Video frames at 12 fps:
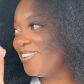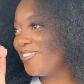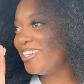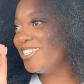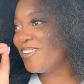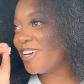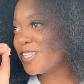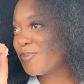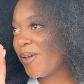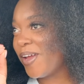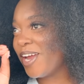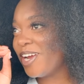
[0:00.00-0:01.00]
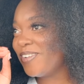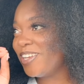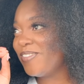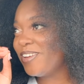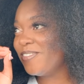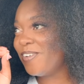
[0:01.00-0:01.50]
really transparent, really,
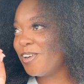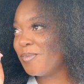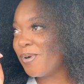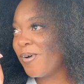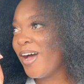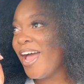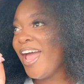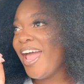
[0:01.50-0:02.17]
really vulnerable.